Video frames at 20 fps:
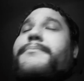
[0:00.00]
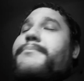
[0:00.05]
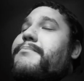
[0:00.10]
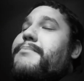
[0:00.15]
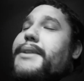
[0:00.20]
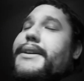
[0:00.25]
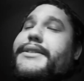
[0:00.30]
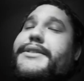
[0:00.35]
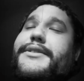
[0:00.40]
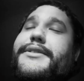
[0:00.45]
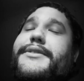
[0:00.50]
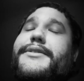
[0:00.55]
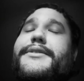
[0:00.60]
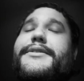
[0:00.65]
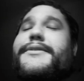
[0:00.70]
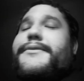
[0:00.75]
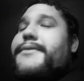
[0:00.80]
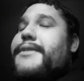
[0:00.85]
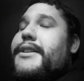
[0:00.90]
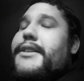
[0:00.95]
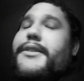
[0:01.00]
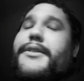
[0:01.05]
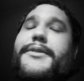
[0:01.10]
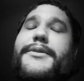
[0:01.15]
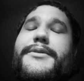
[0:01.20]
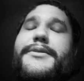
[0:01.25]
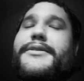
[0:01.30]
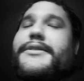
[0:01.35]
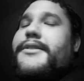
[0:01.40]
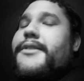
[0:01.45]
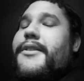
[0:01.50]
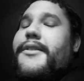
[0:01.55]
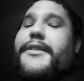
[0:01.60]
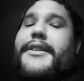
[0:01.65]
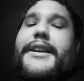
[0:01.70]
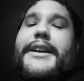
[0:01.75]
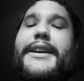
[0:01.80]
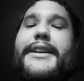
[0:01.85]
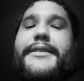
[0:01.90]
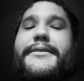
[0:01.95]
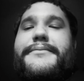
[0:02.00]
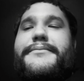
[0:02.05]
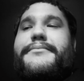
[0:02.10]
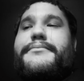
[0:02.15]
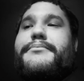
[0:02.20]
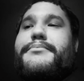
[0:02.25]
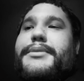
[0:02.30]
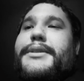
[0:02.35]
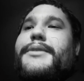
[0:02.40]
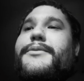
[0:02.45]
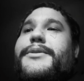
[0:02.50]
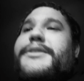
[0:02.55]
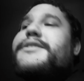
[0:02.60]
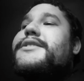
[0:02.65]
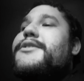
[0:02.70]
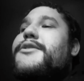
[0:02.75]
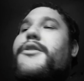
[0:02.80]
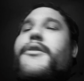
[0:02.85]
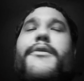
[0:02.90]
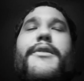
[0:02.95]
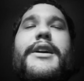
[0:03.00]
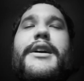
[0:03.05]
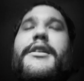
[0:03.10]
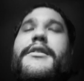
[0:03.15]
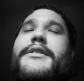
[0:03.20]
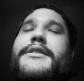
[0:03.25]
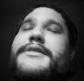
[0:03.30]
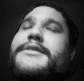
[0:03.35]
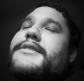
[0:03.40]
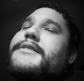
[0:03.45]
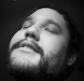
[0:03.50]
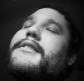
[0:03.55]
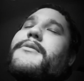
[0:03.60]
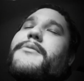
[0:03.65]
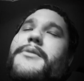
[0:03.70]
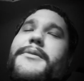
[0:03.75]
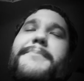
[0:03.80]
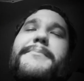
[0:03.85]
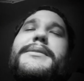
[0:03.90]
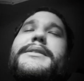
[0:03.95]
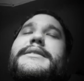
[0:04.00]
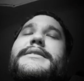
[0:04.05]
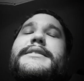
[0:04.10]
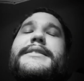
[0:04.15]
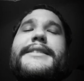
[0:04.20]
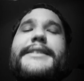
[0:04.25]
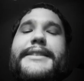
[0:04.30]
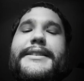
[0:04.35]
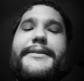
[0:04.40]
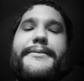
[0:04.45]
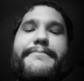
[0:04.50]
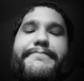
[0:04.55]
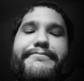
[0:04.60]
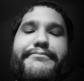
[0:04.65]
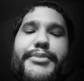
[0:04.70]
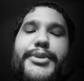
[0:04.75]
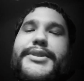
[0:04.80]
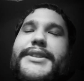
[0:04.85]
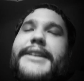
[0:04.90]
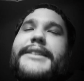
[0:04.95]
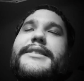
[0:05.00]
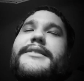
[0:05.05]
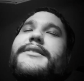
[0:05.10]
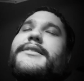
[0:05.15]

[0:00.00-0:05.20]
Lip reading: pictures, videos, and all that. But we're still around. It's just that we're busy protecting